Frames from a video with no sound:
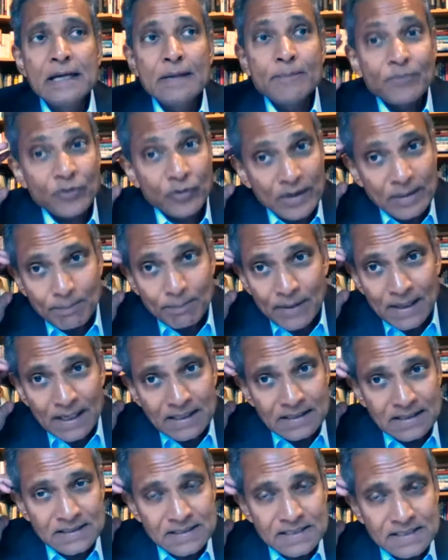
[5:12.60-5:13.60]
Three
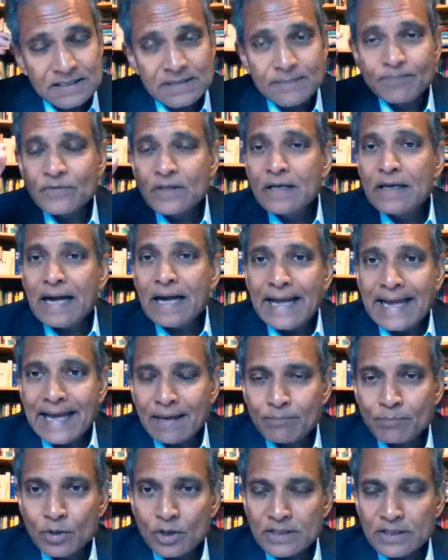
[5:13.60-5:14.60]
partners, Air
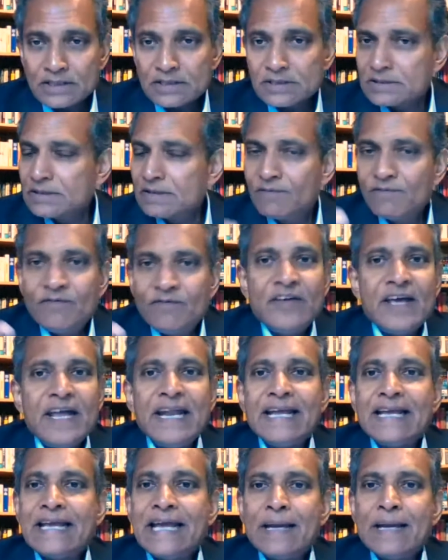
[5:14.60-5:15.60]
Products, very
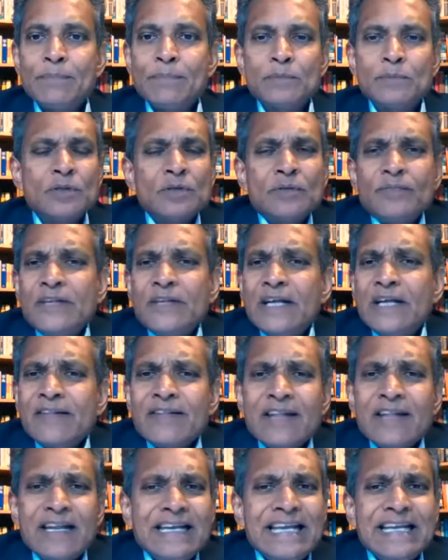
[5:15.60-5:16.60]
capable. They're the
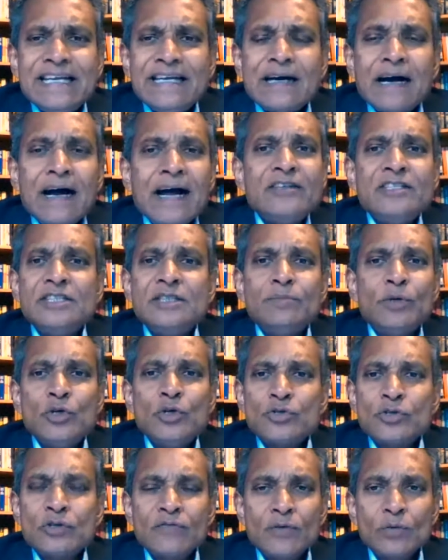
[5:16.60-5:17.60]
leading hydrogen
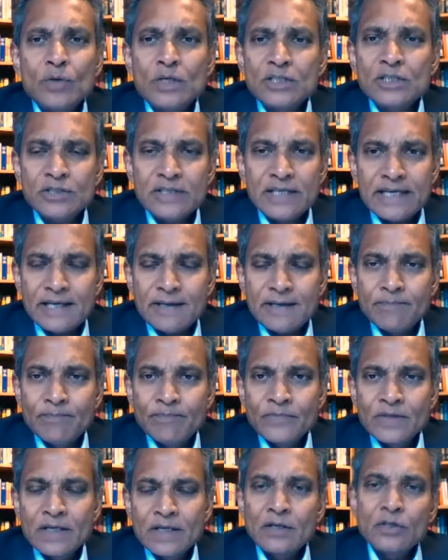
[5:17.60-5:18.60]
producer of the world today
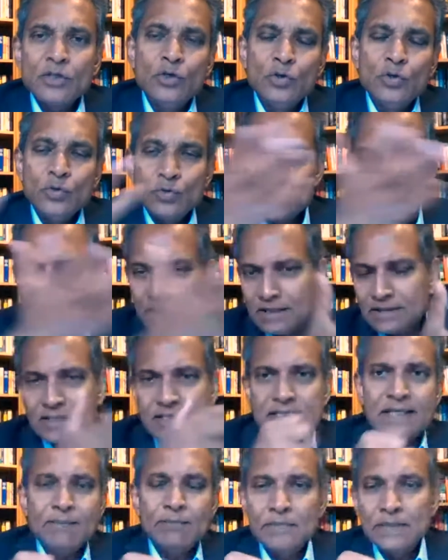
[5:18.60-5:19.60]
using the
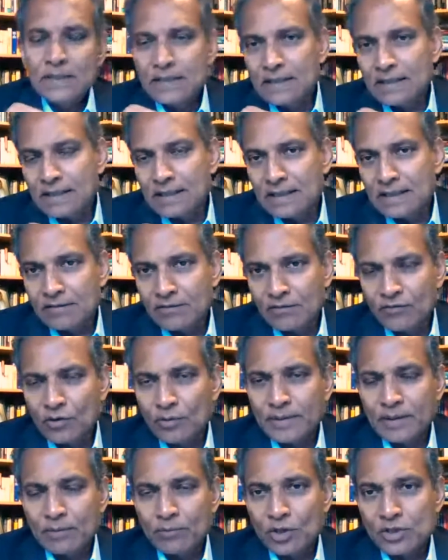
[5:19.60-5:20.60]
steam
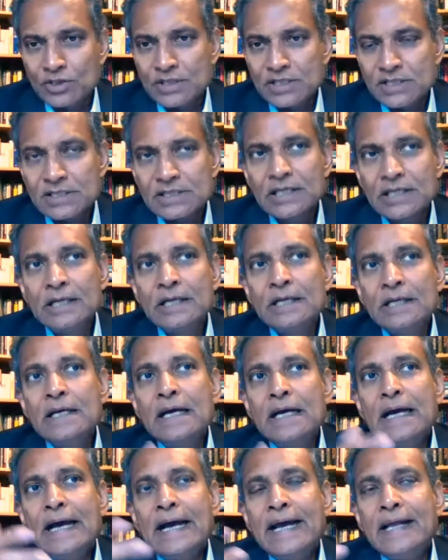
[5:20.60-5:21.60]
reforming process.
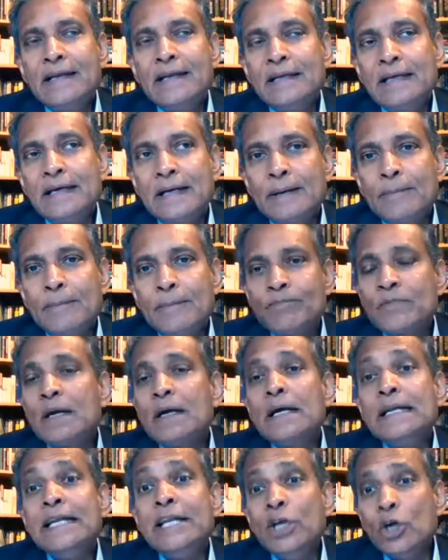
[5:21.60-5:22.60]
And
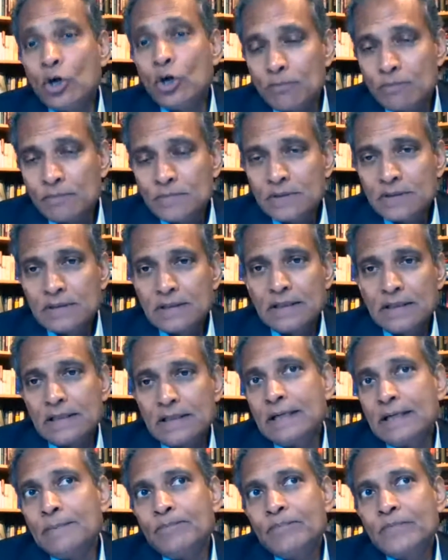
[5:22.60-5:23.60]
NEOM,
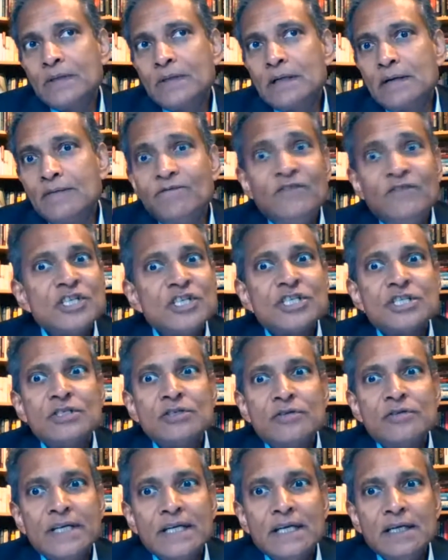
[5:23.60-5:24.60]
a
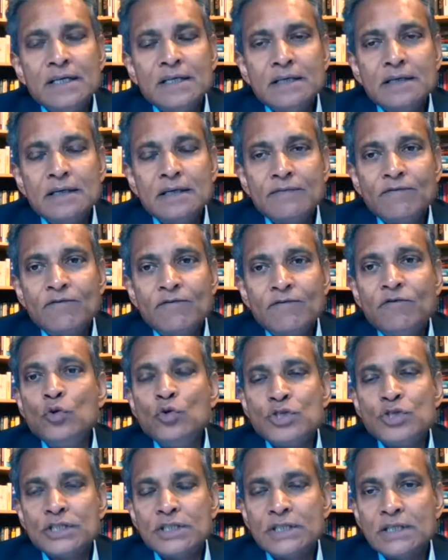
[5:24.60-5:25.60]
visionary
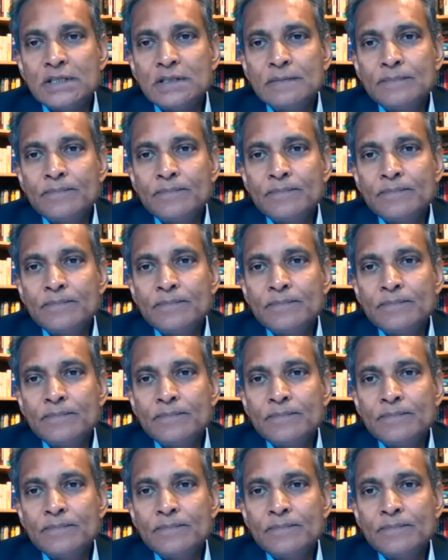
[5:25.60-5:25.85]
future,